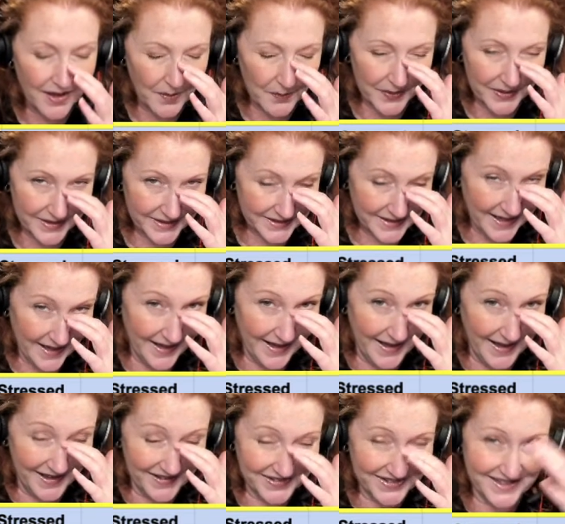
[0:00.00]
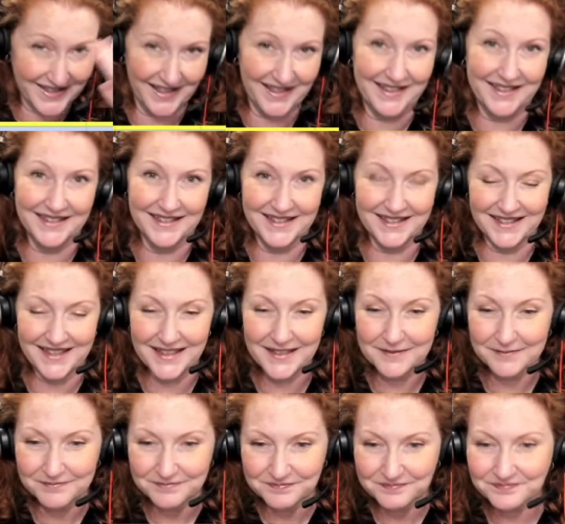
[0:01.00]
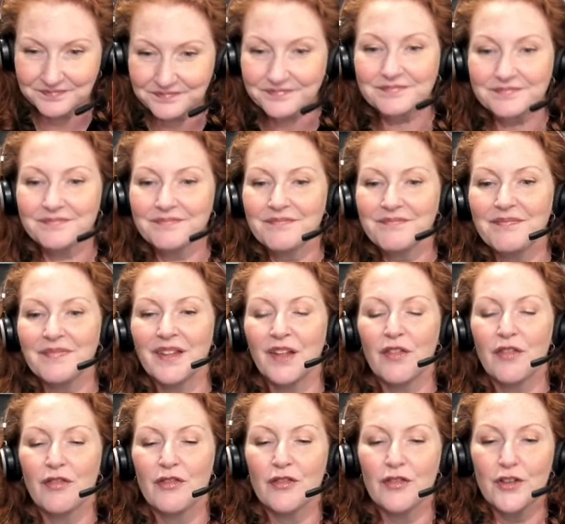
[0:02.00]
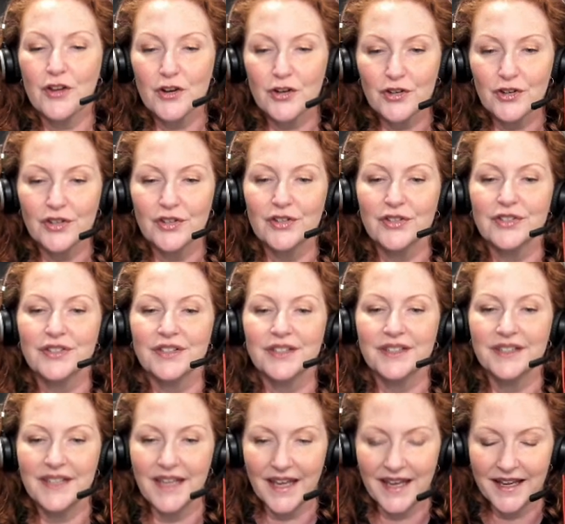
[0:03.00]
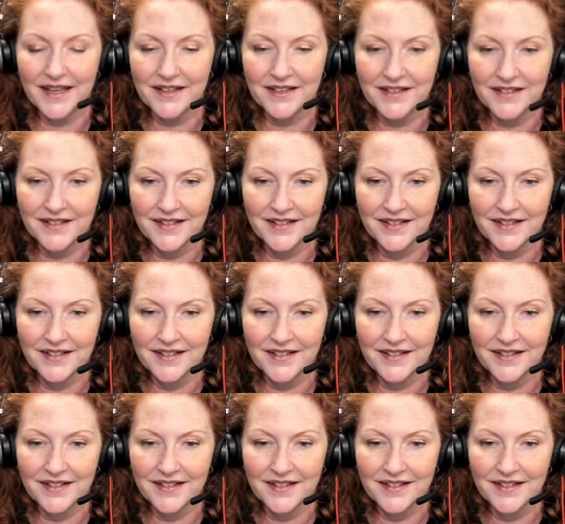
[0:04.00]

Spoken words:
but it sounds like a Z. Thursday.